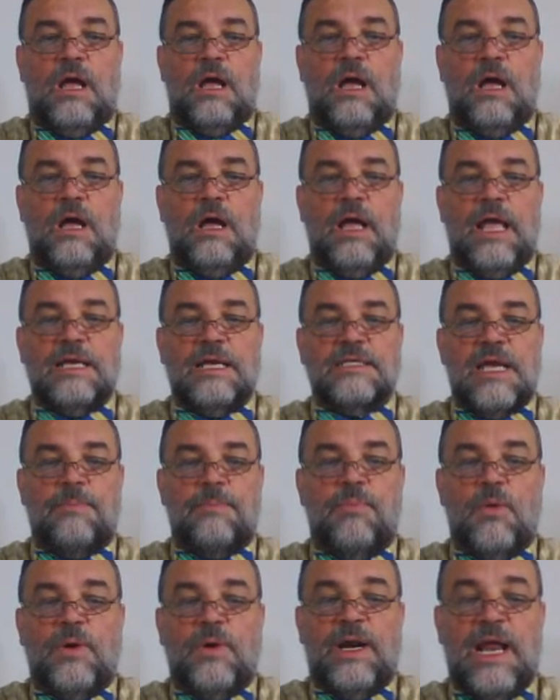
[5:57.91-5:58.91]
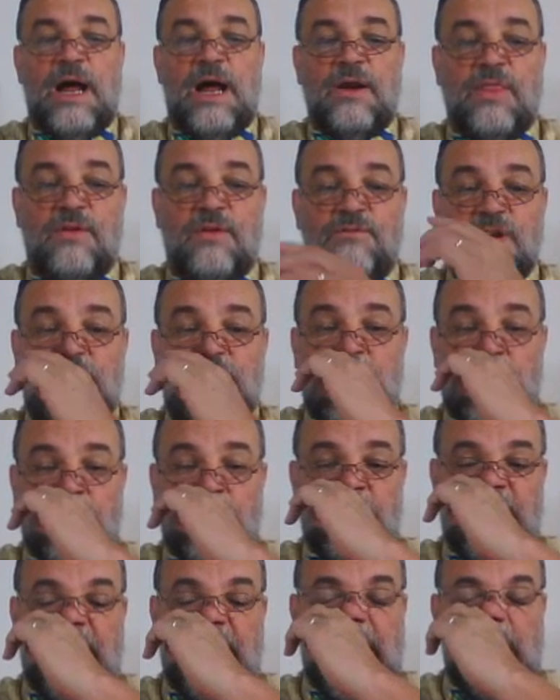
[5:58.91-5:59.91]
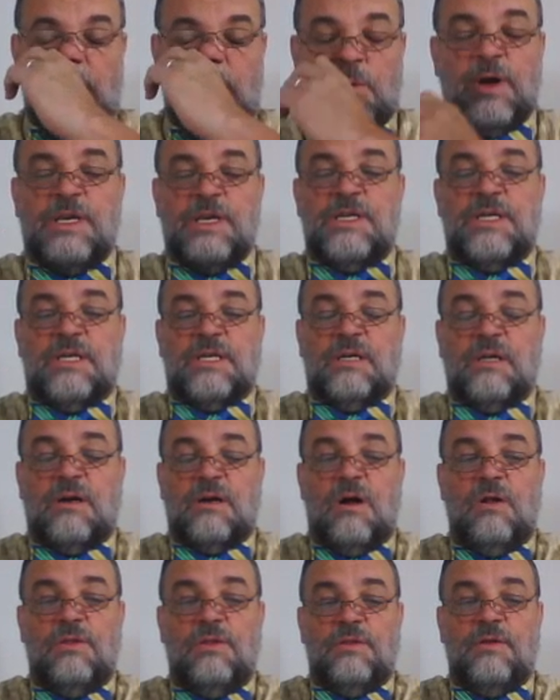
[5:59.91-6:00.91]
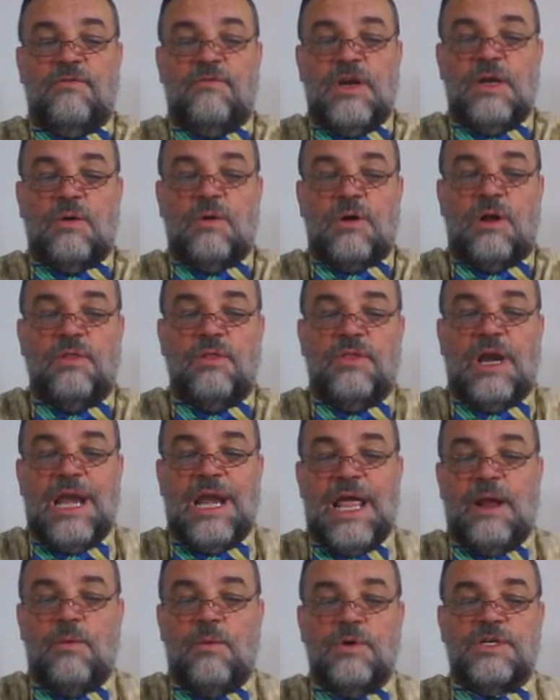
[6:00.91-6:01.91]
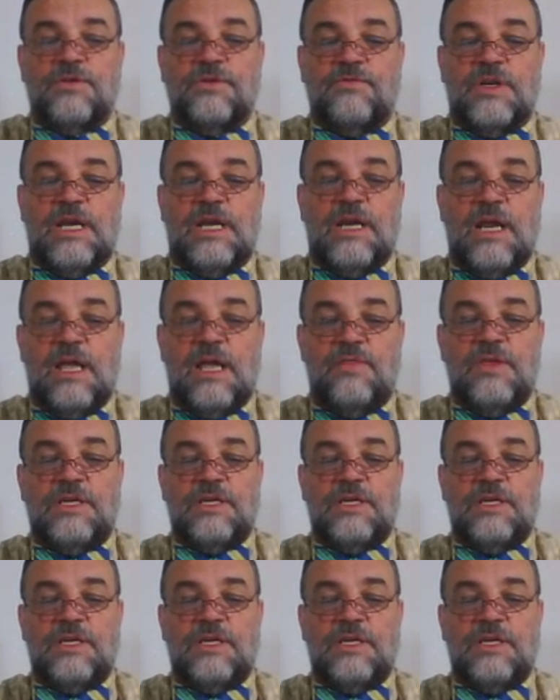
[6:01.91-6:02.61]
As I pointed out in the video, the video called The Language of DNA, these